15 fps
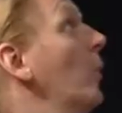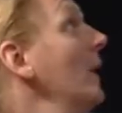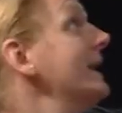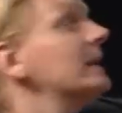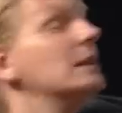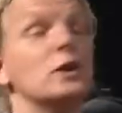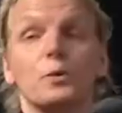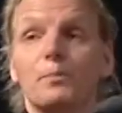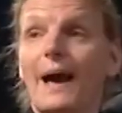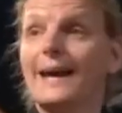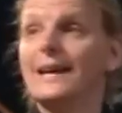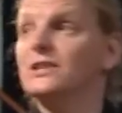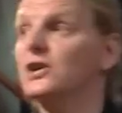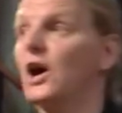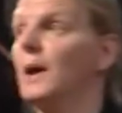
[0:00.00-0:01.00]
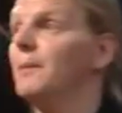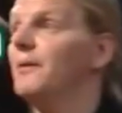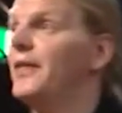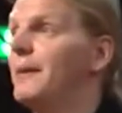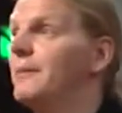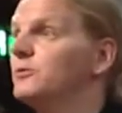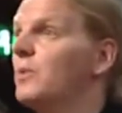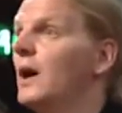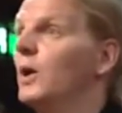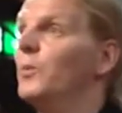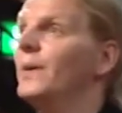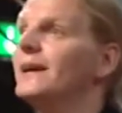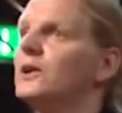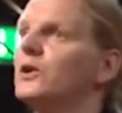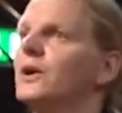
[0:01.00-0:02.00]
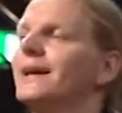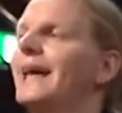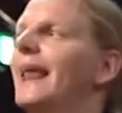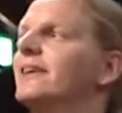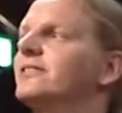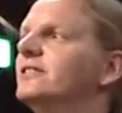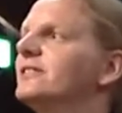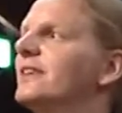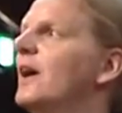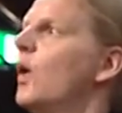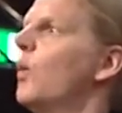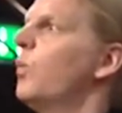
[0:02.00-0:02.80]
we can look back in time at them as well, and we can look at galaxies